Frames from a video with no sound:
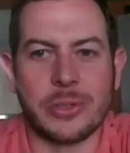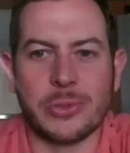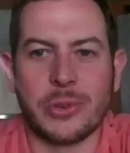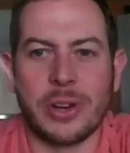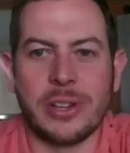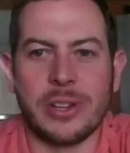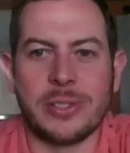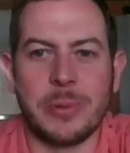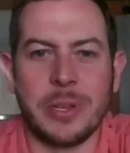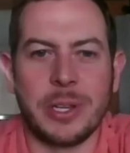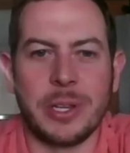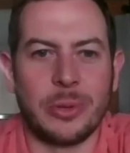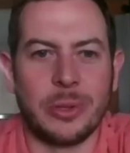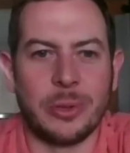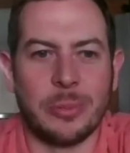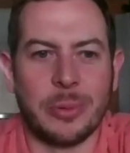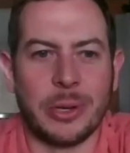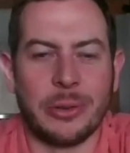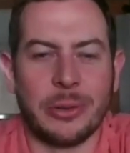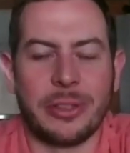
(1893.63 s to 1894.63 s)
It was great speaking with
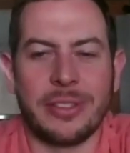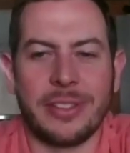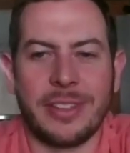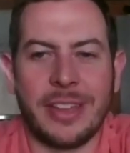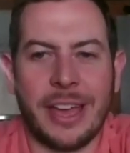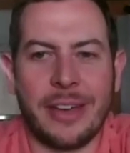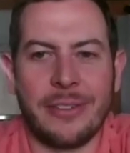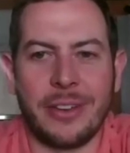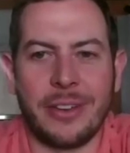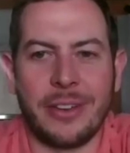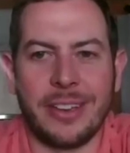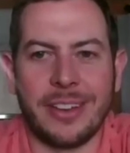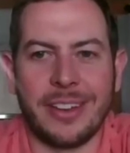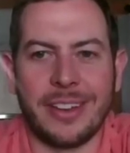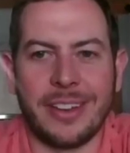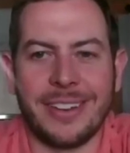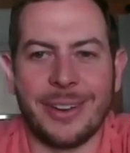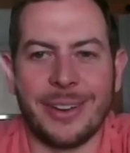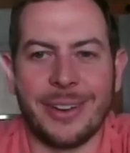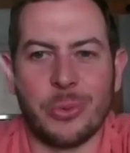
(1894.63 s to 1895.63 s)
you both. Have a,
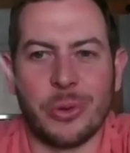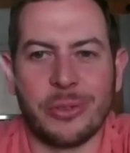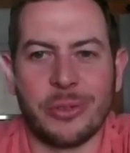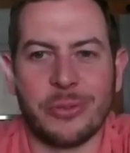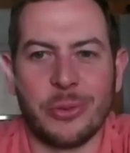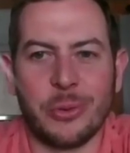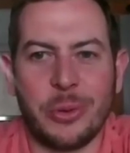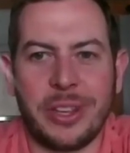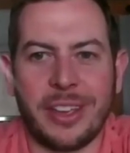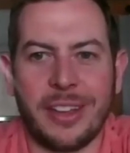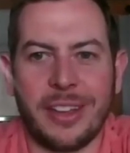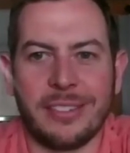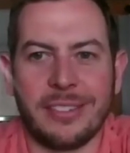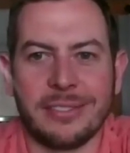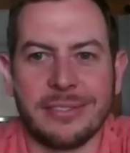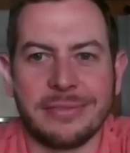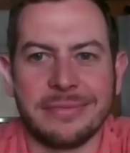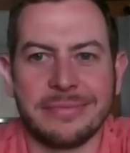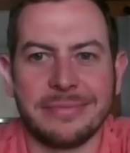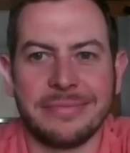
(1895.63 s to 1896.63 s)
uh, a wonderful weekend.
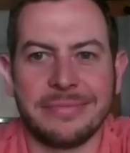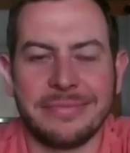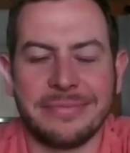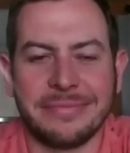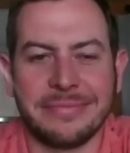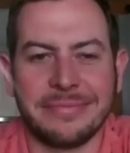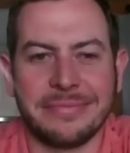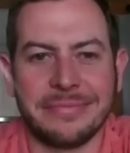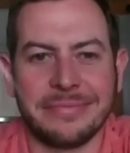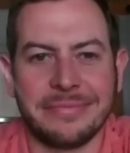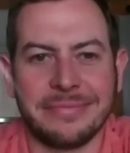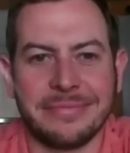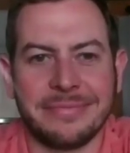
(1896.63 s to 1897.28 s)
You as